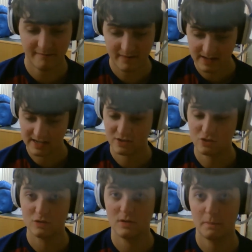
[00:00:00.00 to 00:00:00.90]

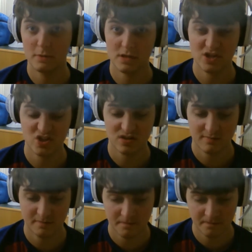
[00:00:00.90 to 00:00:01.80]
financial position.
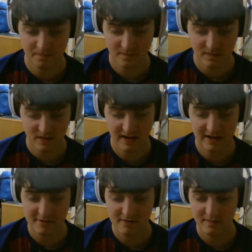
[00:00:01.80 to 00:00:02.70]
A
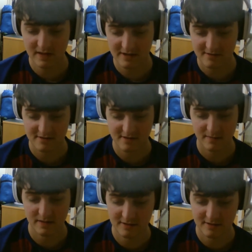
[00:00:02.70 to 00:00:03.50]
list of the assets, liabilities